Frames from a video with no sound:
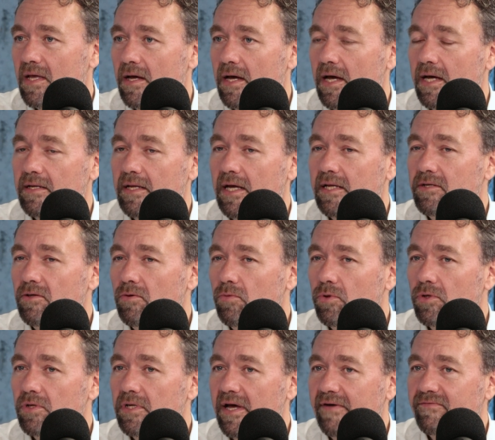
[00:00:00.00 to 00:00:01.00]
And you
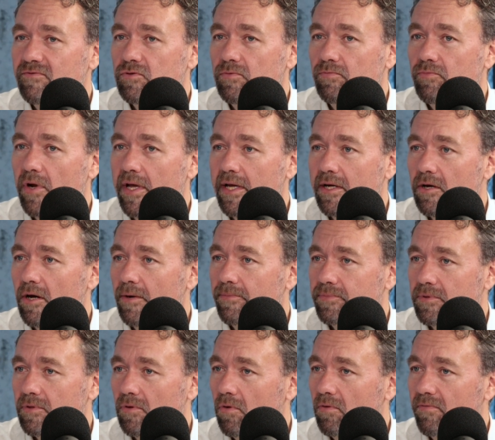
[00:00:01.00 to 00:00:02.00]
wouldn't have to break
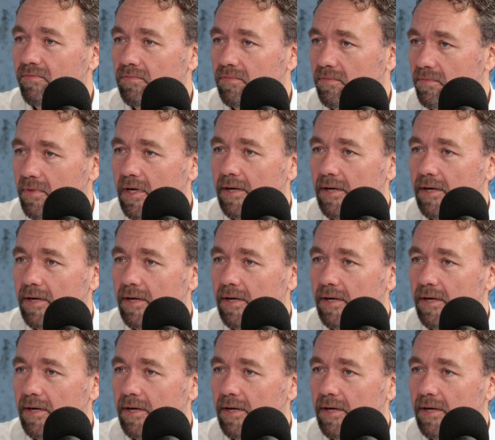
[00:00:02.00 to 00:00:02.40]
up the whole.